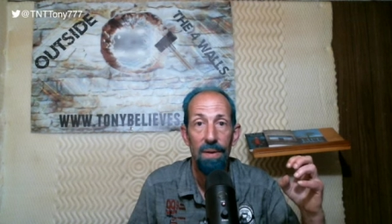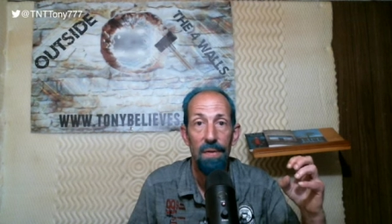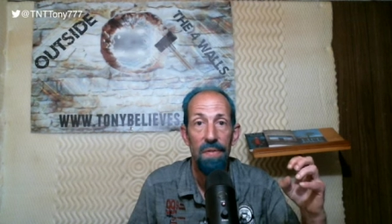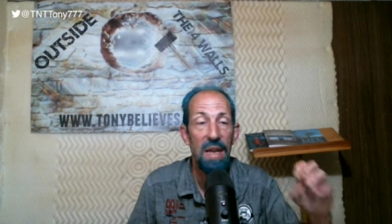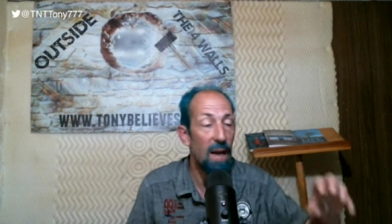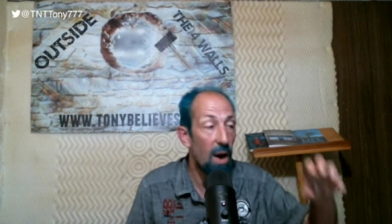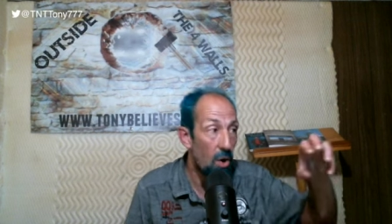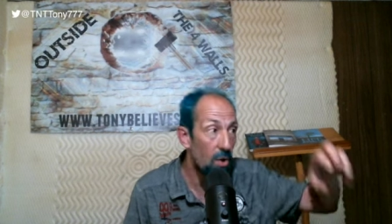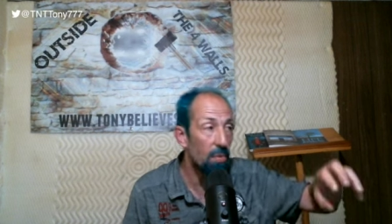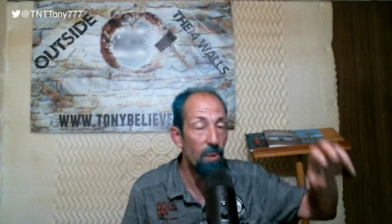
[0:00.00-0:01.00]
The
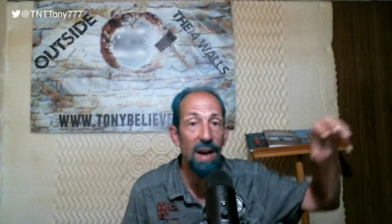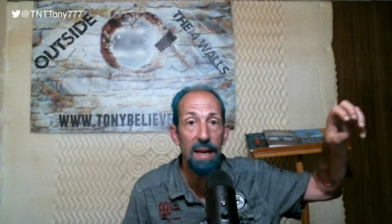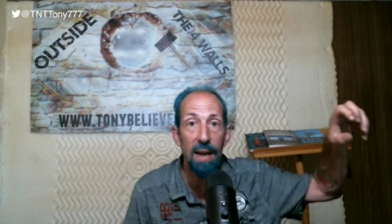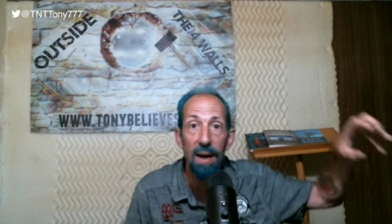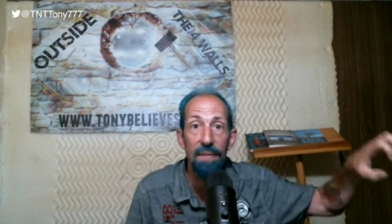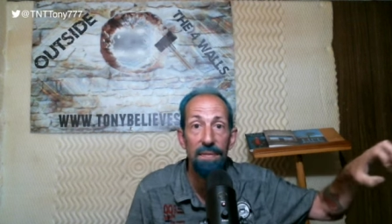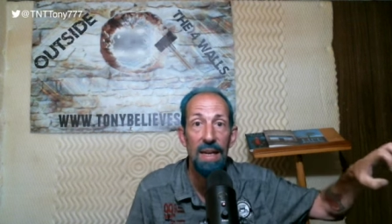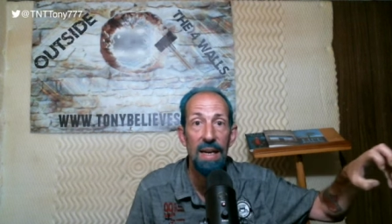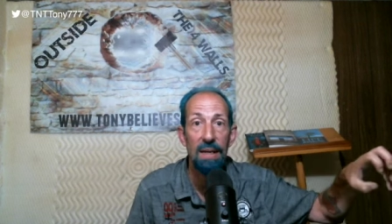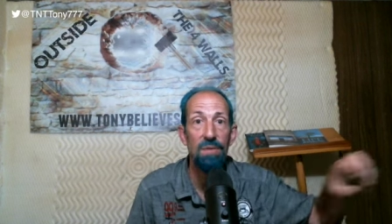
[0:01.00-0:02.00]
old way of
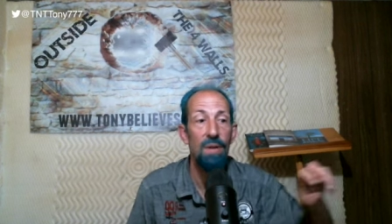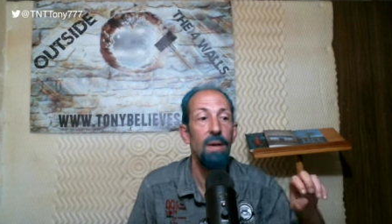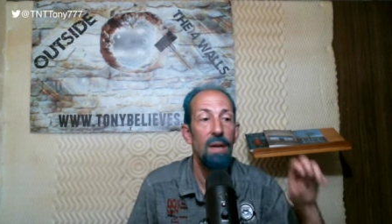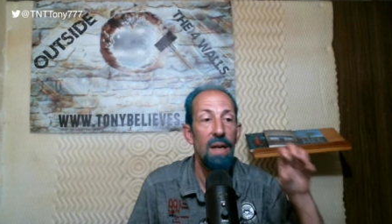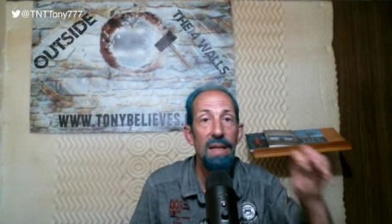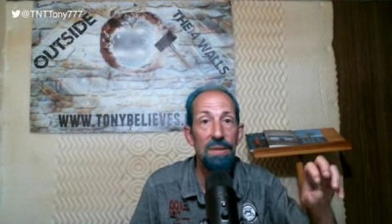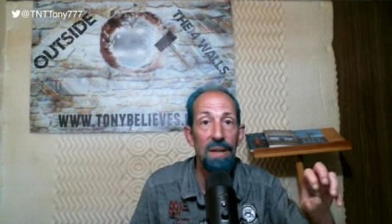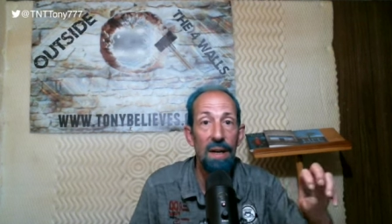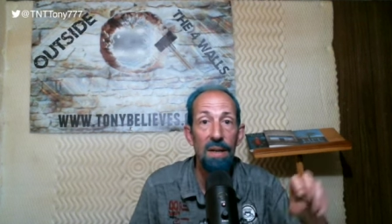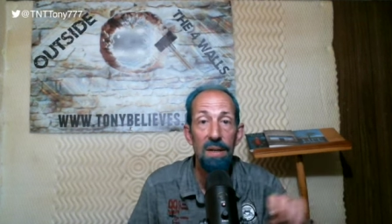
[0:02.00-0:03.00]
things is
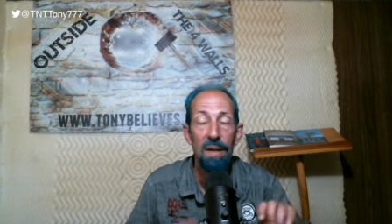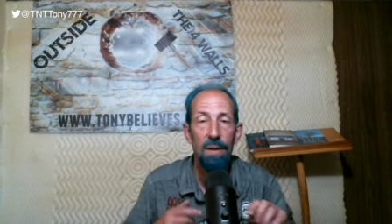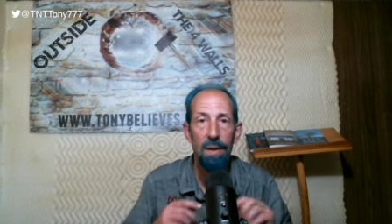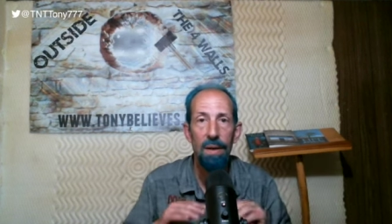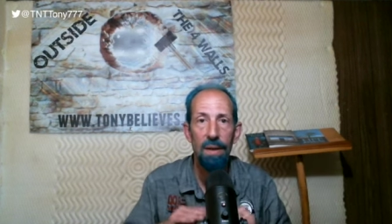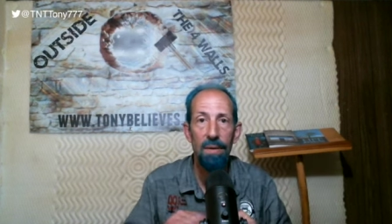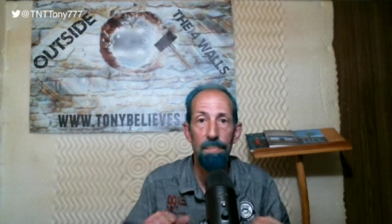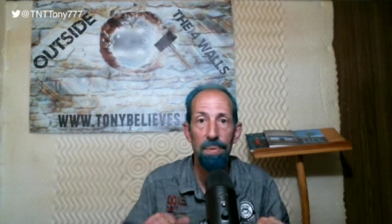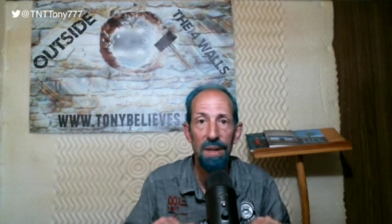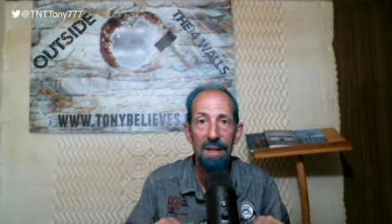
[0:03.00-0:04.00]
done,
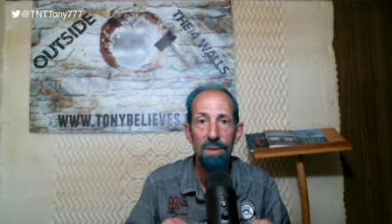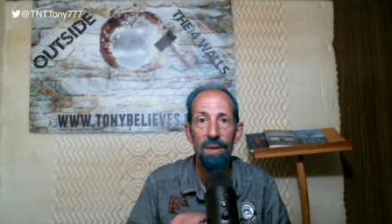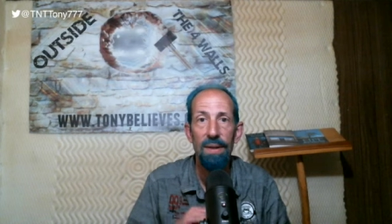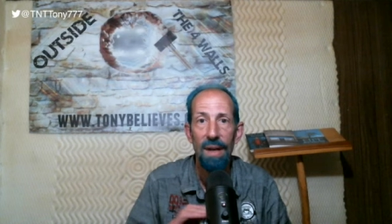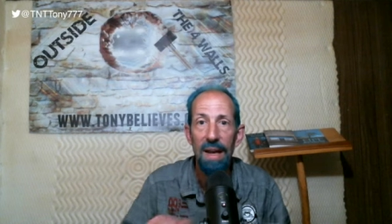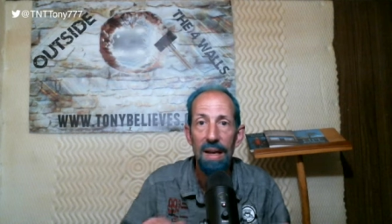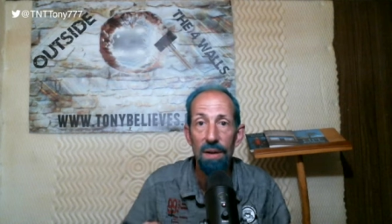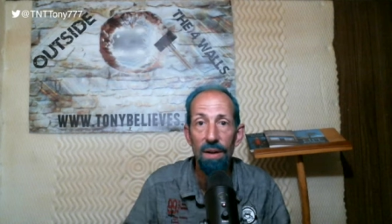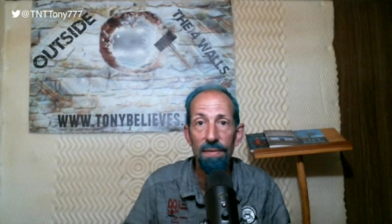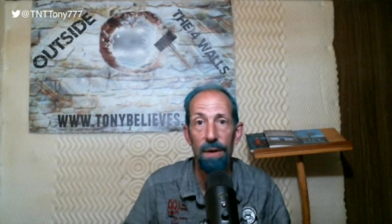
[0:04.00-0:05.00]
complete, and
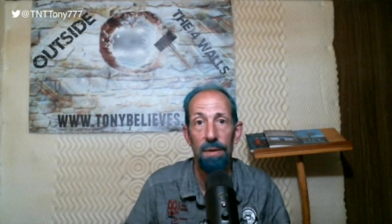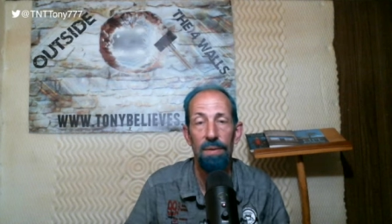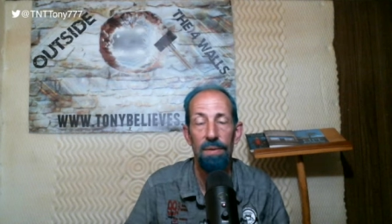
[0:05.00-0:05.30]
over.